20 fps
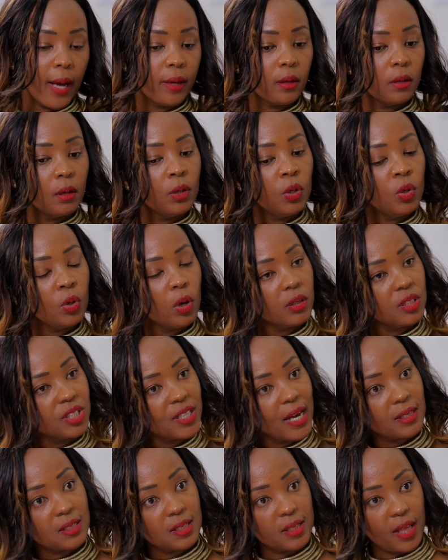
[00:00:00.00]
And not
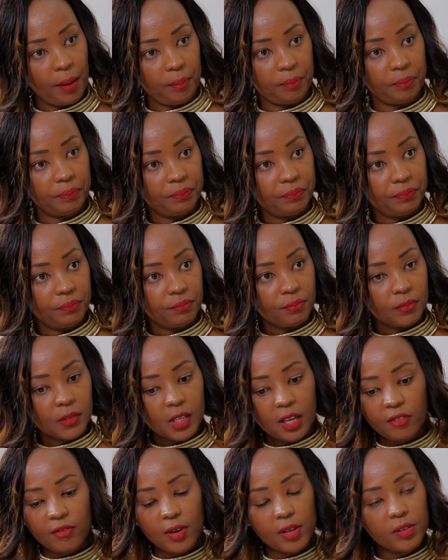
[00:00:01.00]
just them,
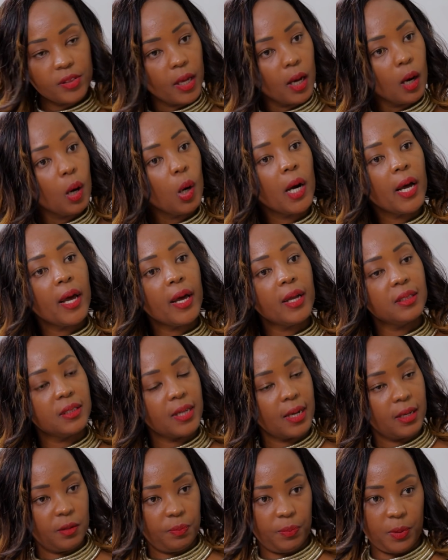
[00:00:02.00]
even the
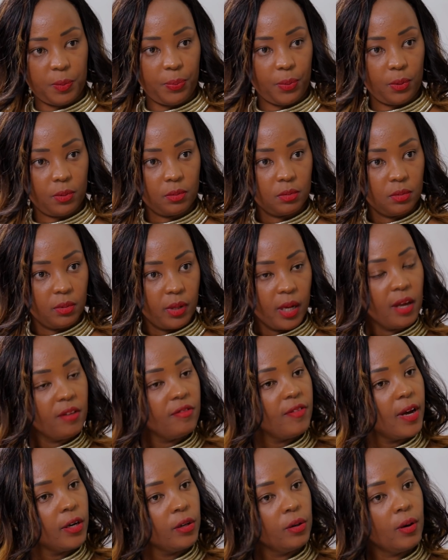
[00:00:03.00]
elderly people.
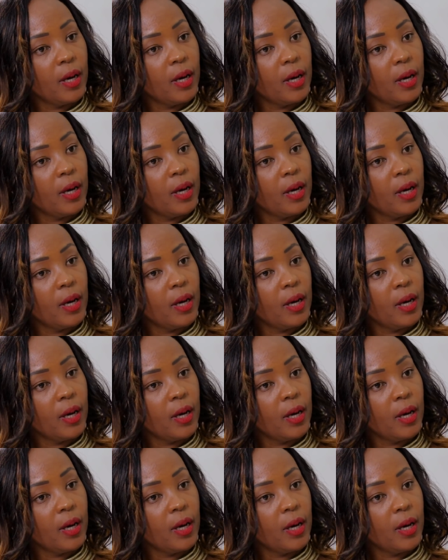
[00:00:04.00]
Even